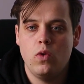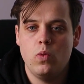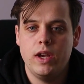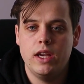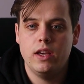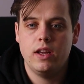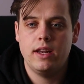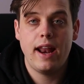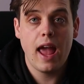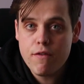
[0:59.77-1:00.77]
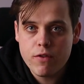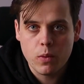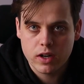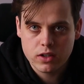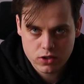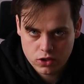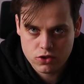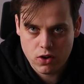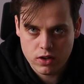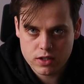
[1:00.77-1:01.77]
we let everyone control